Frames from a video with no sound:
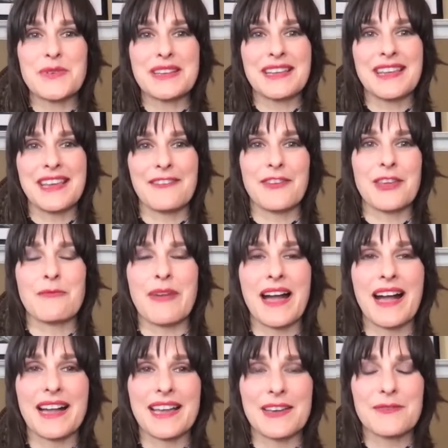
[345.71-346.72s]
giving
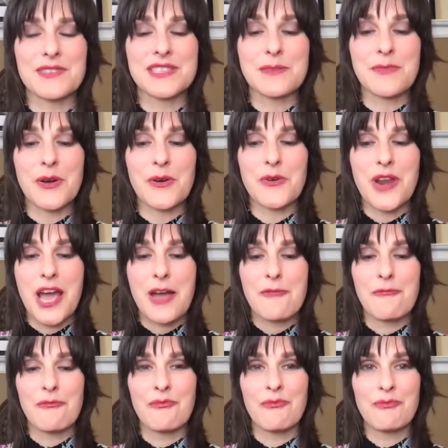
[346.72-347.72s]
back. It was about
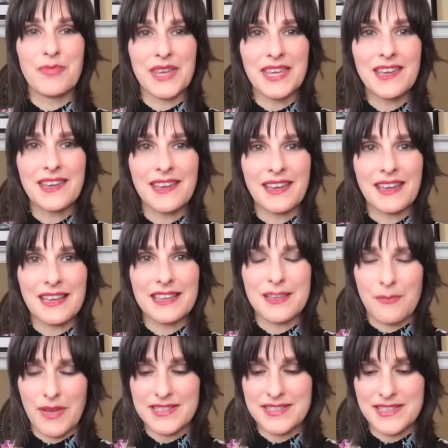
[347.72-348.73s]
being the
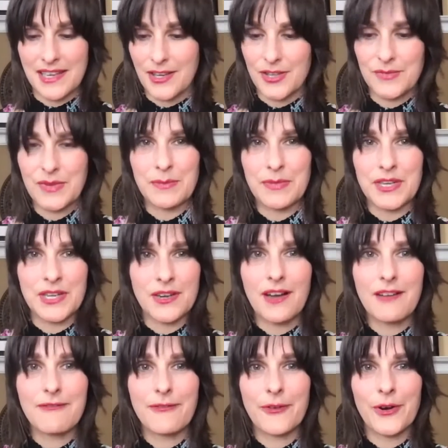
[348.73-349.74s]
best I could be, but
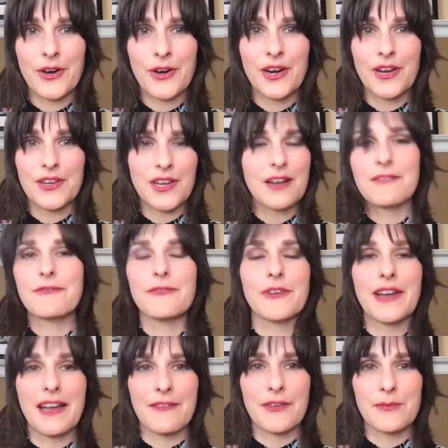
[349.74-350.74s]
not for
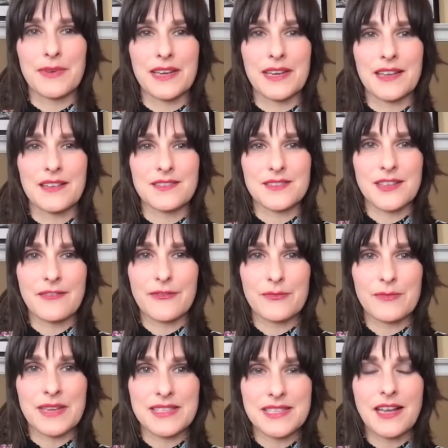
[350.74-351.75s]
everybody else, not for
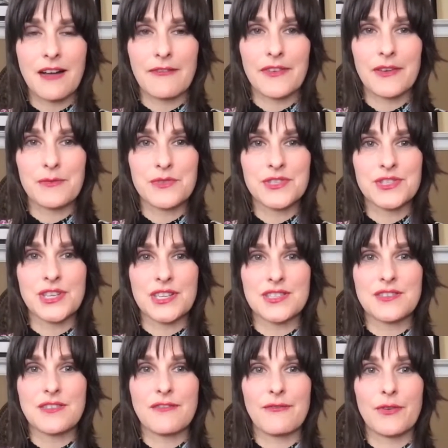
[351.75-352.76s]
myself. It was
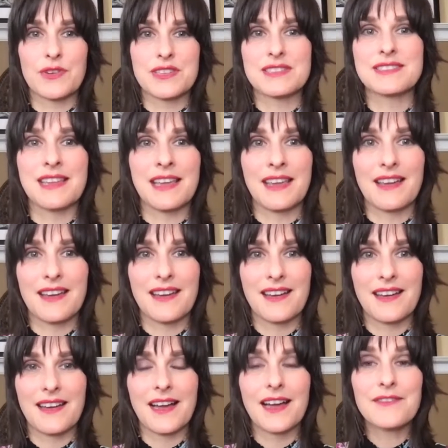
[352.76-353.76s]
just for the sake
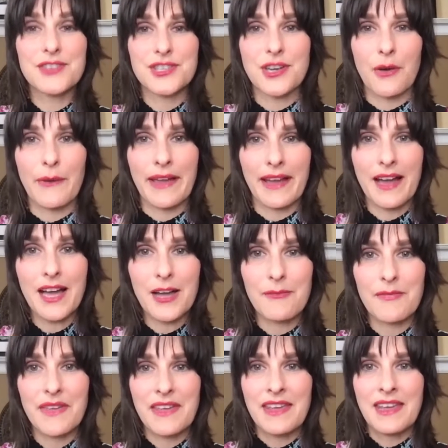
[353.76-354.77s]
of showing up.
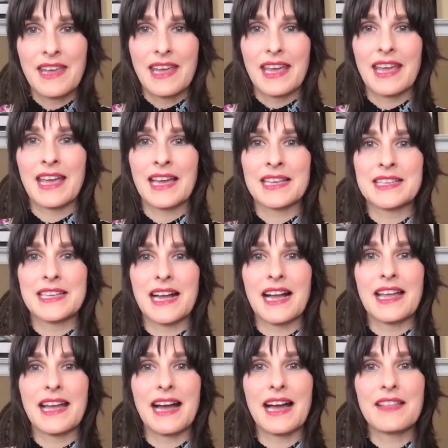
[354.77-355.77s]
And
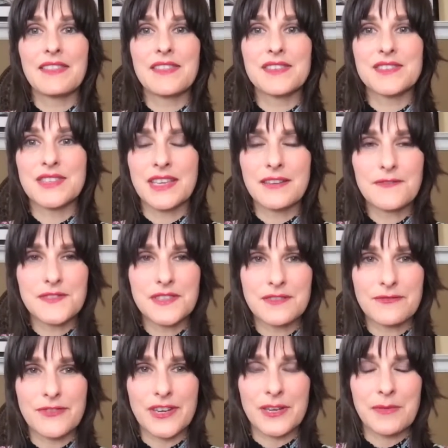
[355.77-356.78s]
I had this gift
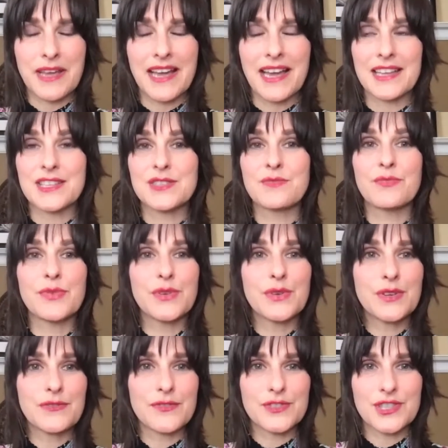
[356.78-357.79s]
in front of me. I had this
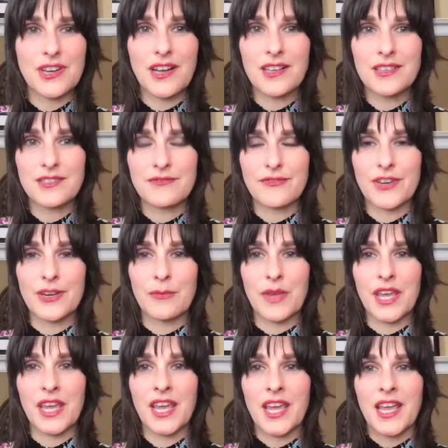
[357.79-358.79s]
beautiful child in front of
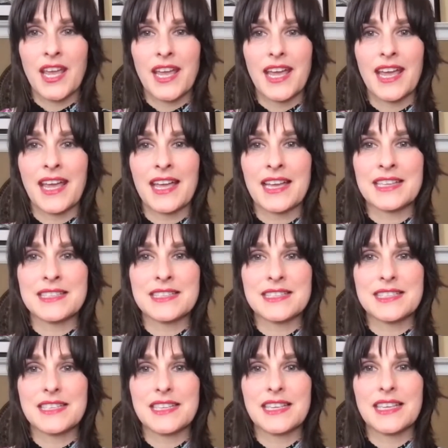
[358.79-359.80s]
me, and